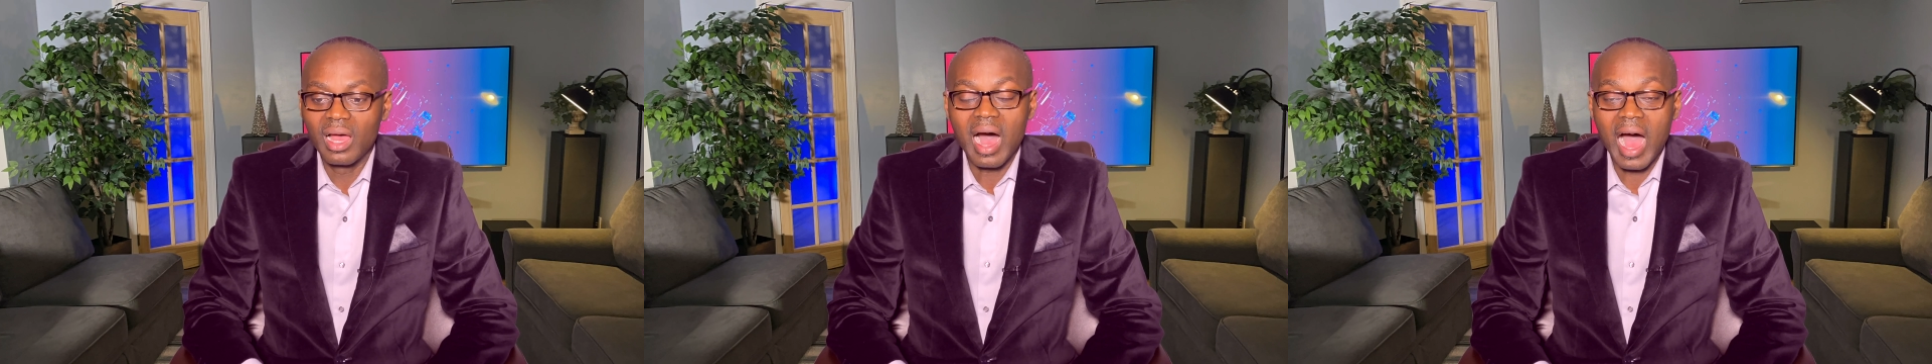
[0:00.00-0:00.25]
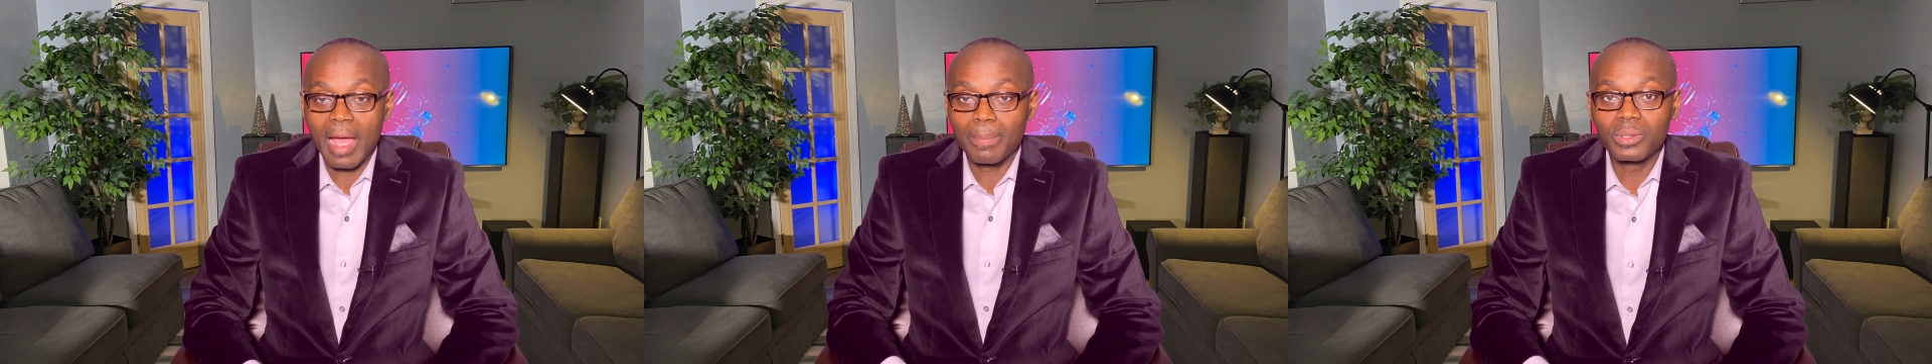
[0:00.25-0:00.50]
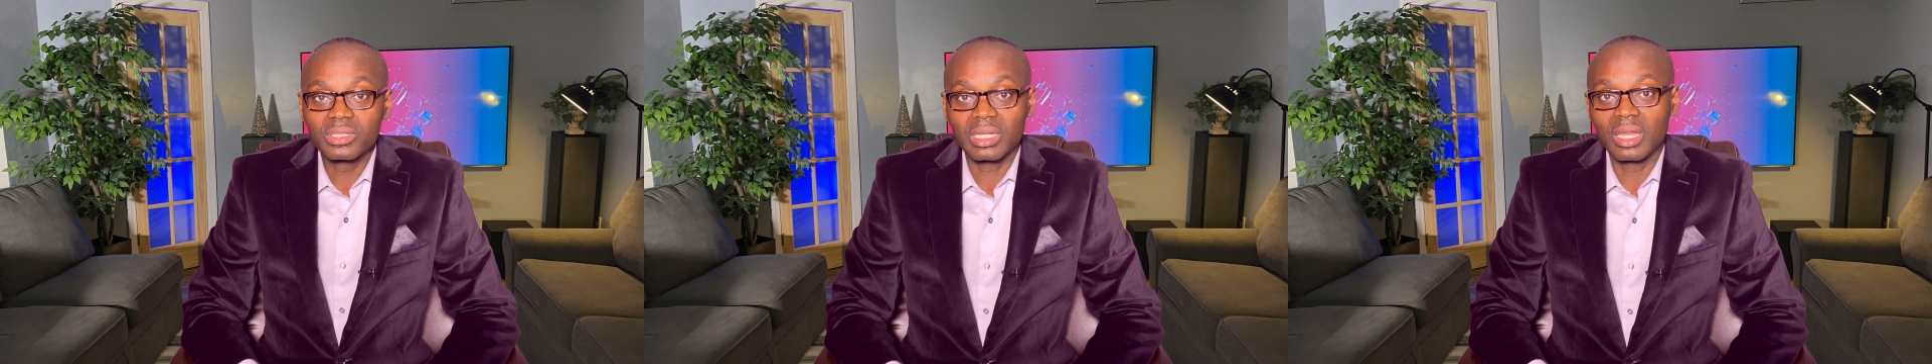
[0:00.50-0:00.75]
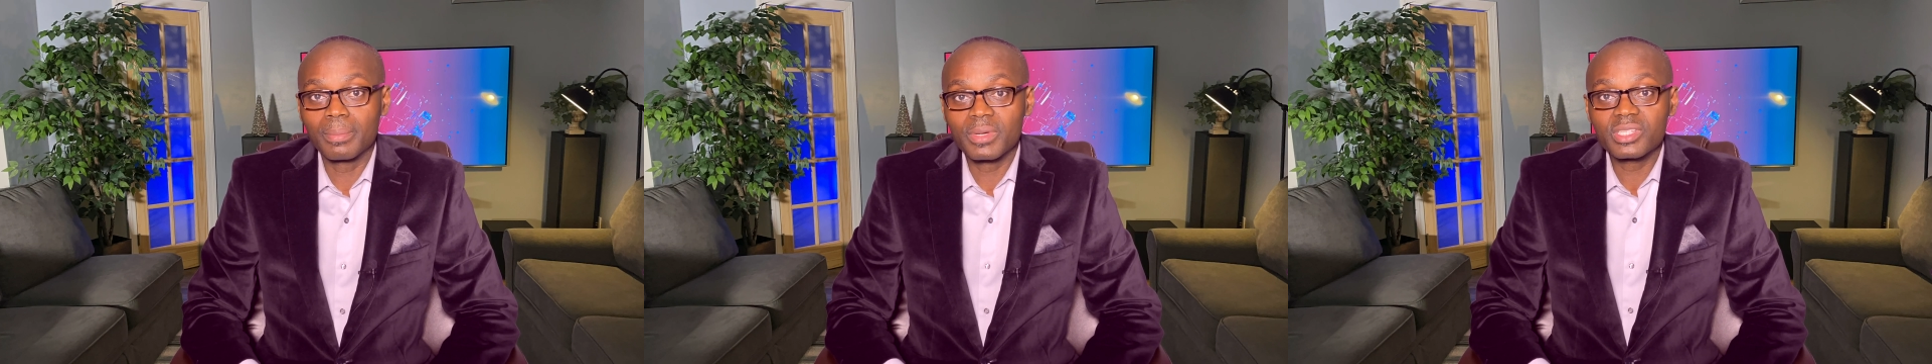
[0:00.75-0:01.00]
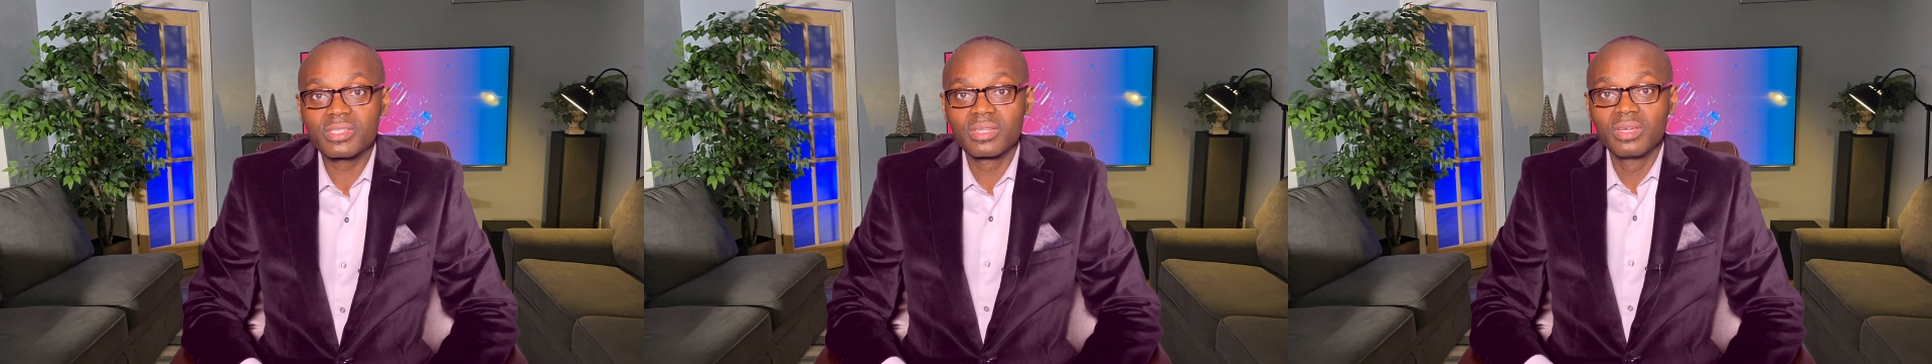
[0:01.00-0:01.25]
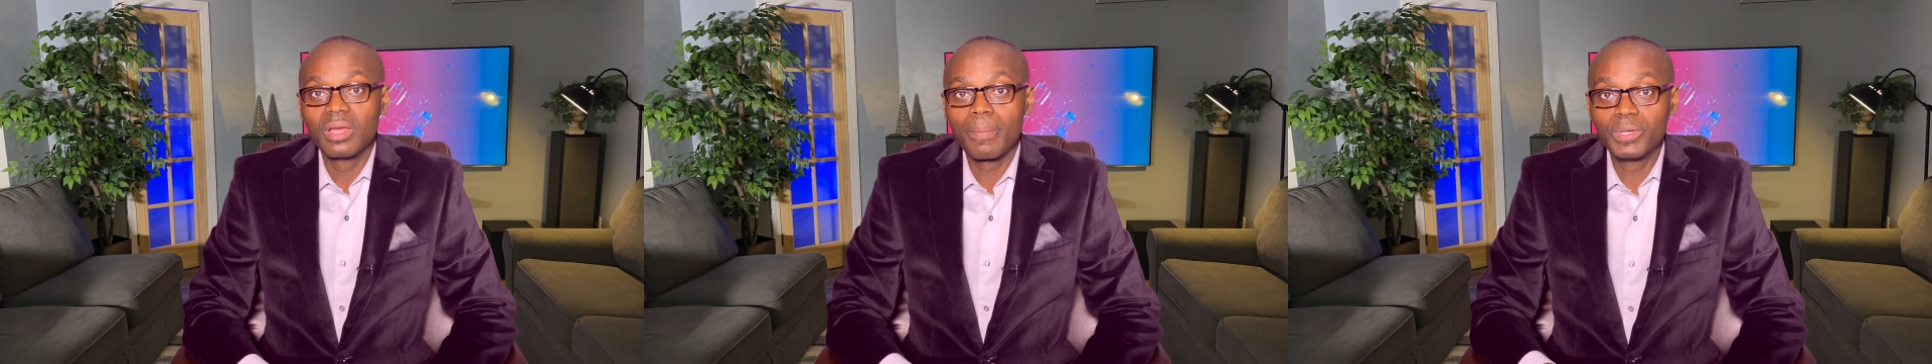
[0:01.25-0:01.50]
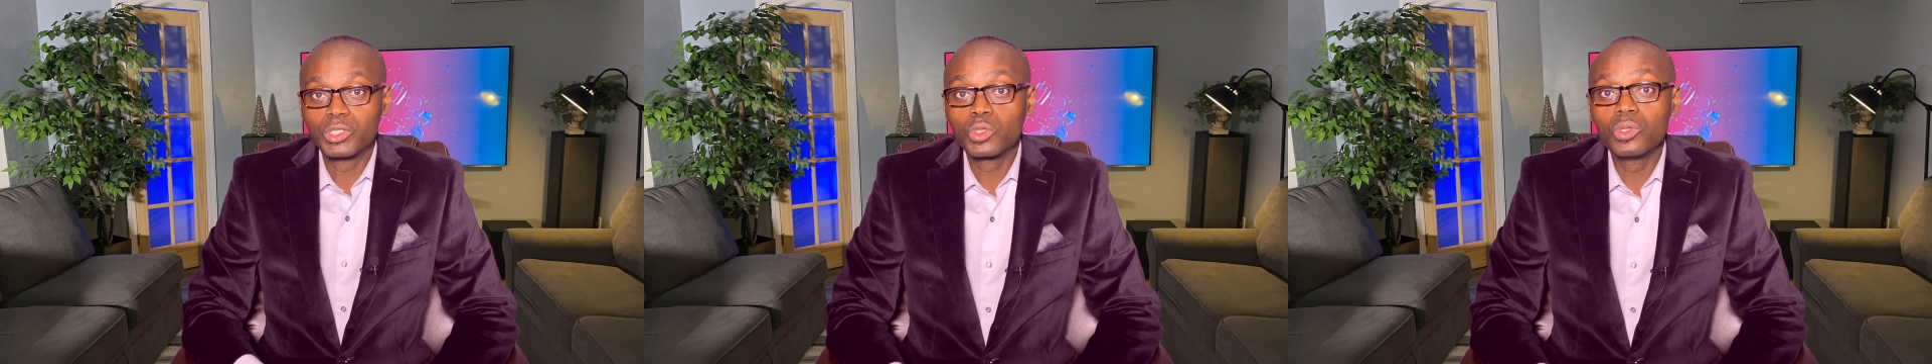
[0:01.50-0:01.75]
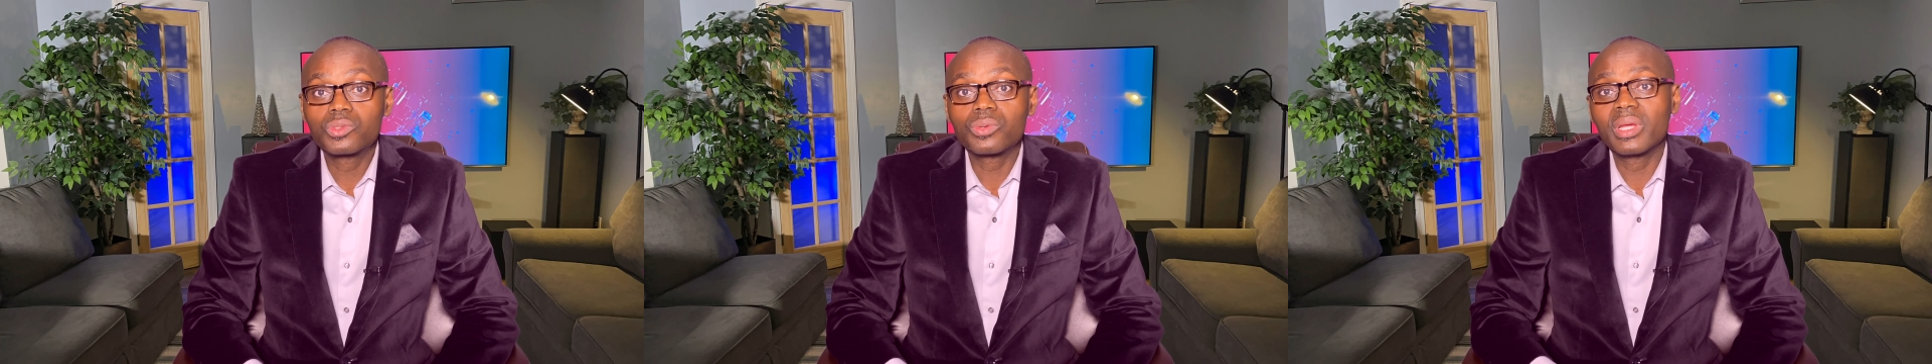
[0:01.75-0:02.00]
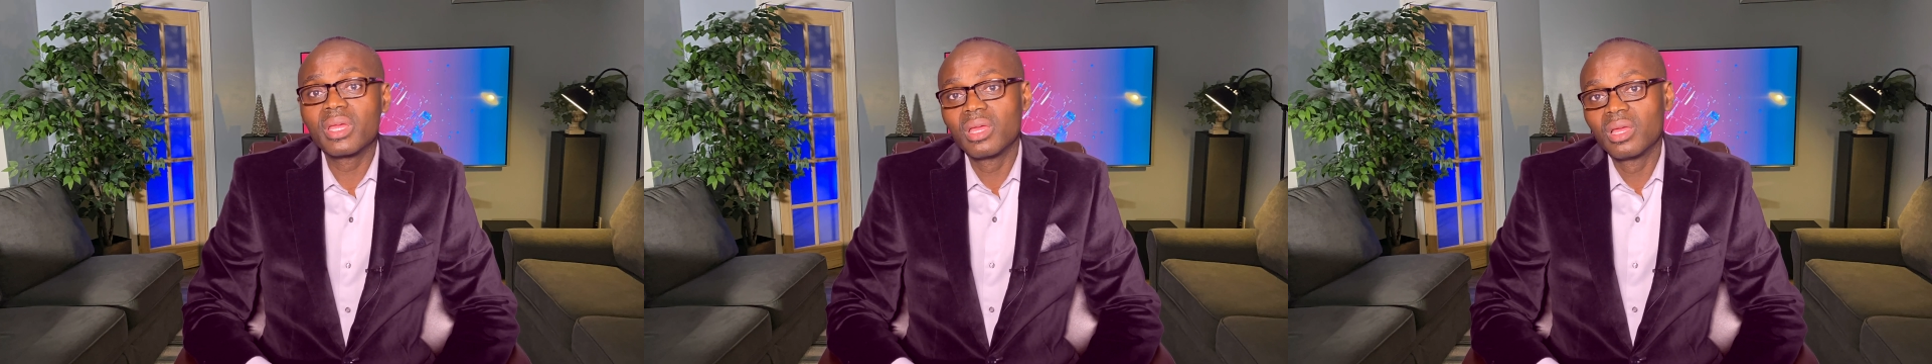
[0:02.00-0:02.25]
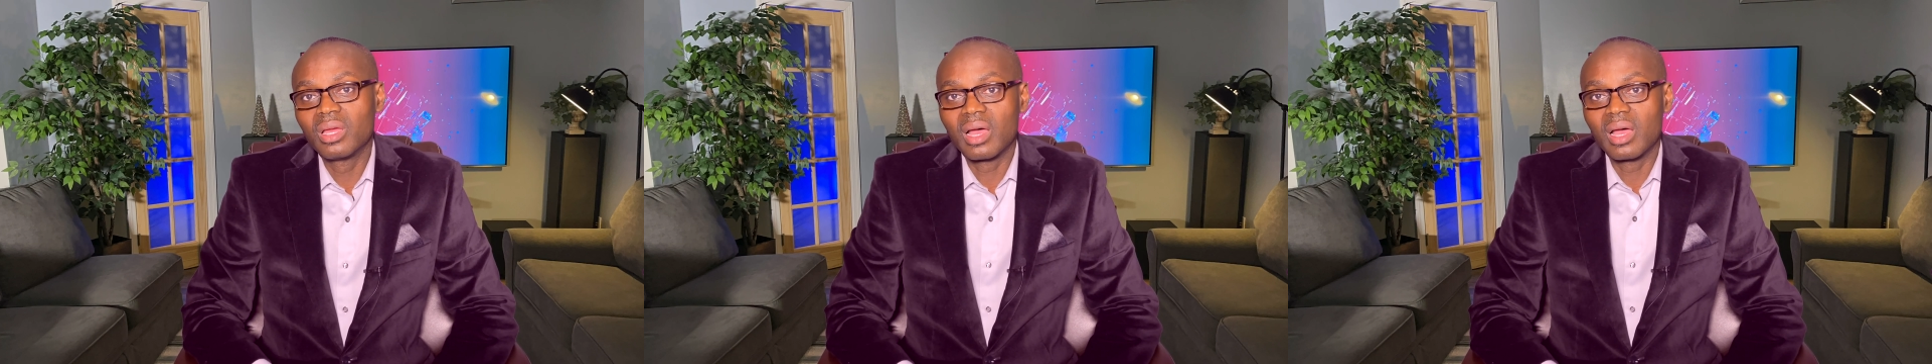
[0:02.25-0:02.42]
hypothalamus pituitary